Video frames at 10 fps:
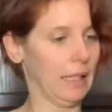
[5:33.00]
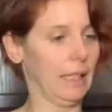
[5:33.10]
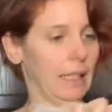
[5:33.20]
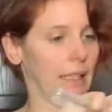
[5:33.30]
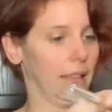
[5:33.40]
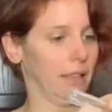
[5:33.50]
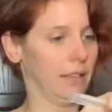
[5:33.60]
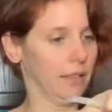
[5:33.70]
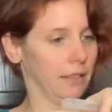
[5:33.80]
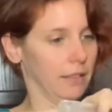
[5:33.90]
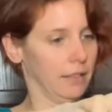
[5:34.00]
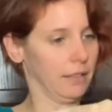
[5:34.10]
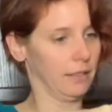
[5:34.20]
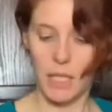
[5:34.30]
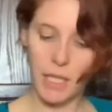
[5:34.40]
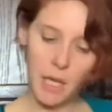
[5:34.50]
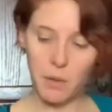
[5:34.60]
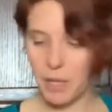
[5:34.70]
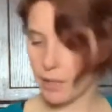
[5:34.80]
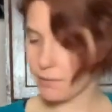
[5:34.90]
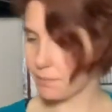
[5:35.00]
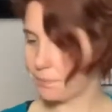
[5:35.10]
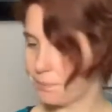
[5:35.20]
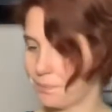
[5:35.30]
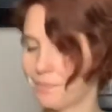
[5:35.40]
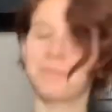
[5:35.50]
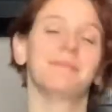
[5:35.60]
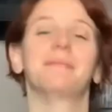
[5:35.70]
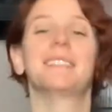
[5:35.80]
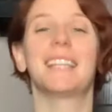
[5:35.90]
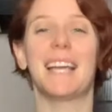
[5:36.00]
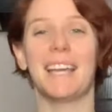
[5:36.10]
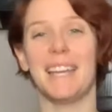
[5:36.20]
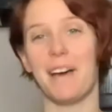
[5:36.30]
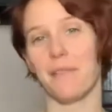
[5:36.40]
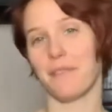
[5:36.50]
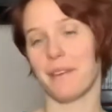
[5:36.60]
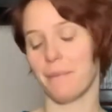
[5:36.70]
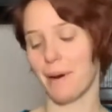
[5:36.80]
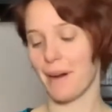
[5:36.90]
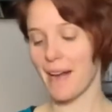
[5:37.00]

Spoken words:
there. Yogurt. And now the fun part.